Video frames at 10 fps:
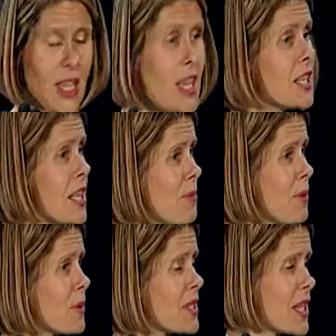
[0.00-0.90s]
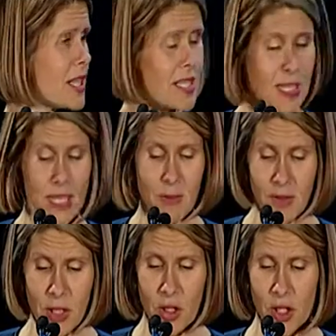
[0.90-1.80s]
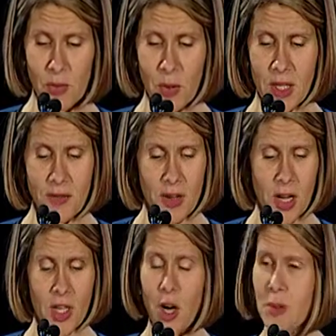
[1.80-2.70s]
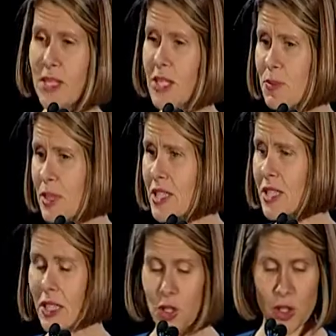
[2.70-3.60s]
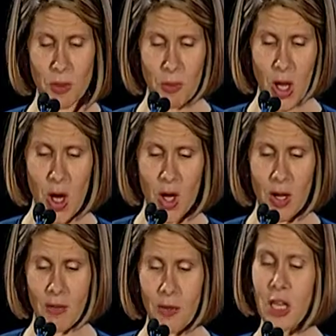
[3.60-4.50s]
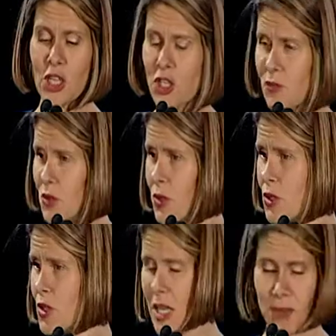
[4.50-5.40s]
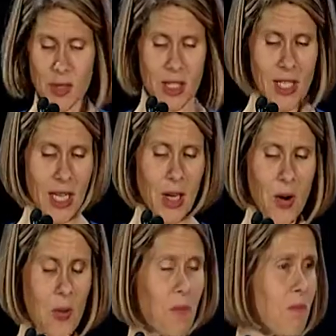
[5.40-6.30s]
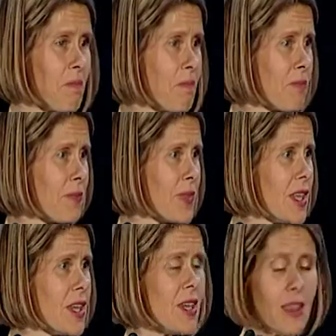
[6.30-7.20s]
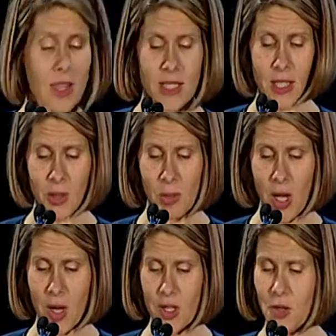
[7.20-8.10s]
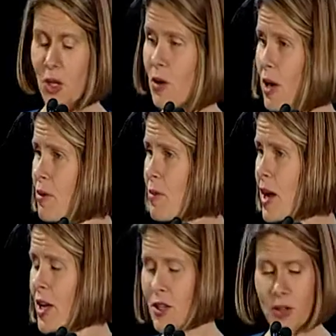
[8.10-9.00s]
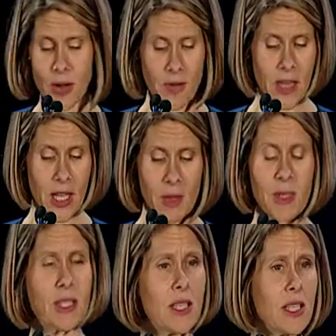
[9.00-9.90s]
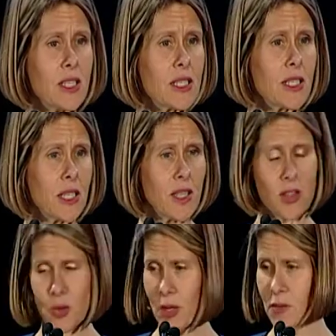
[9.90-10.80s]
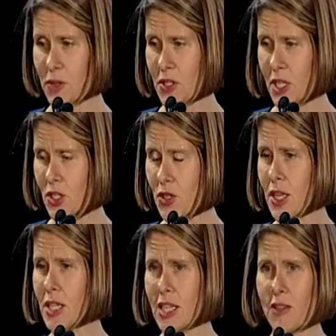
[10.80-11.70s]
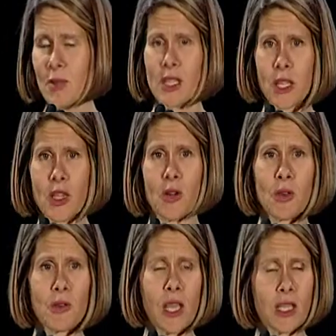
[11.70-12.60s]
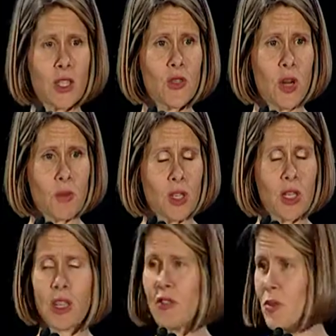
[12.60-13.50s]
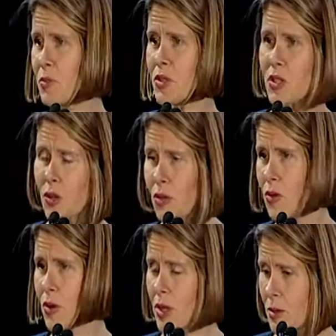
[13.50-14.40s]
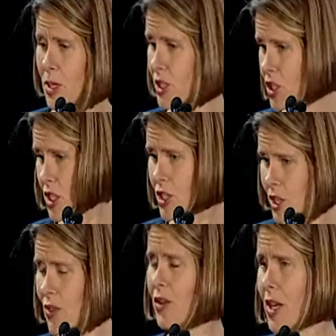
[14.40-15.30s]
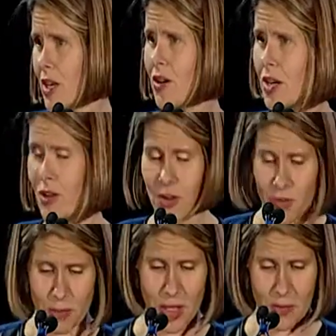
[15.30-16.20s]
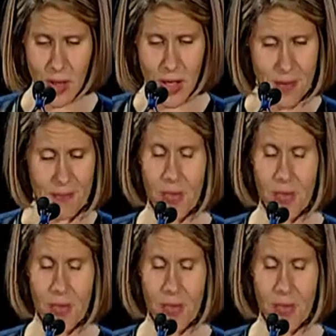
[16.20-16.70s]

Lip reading: In keeping with tonight's theme of Leadership Redefined, RBC has placed a leadership block for each of you on your tables to take home. These little blocks are a great reminder of the elements needed to lead in the 21st century. And Dave, because I know you like disruption, if people start throwing them at each other later, I know you'll be good with that.